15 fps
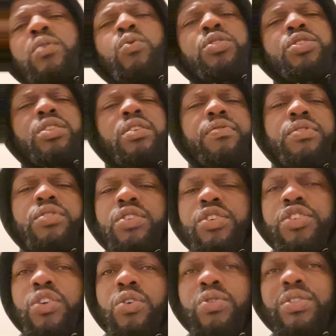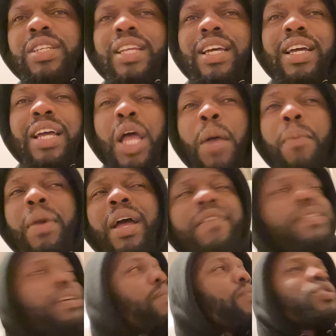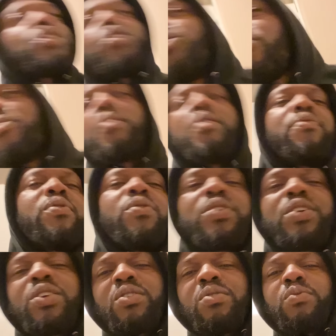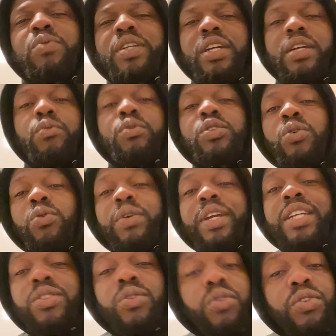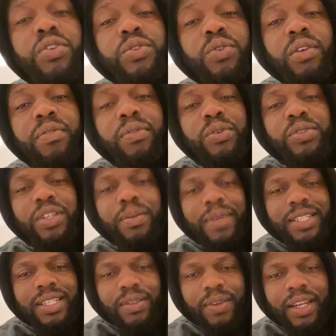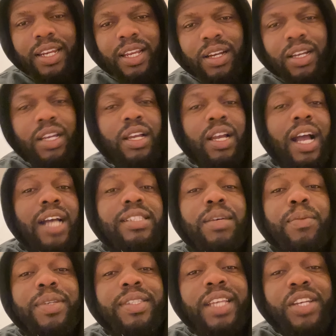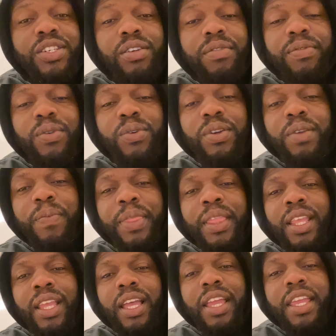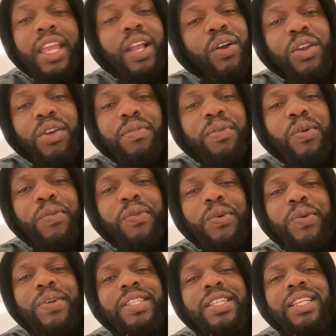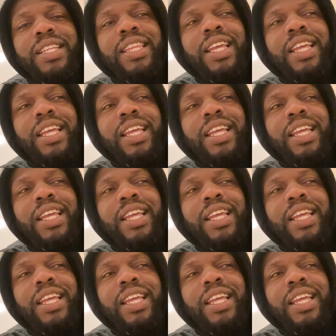watching a few shows and that. But every time I'm trying to look for my phone, you know, we we so we get so used to our phone. So imagine right now someone takes your phone and you ain't got your phone for the rest of the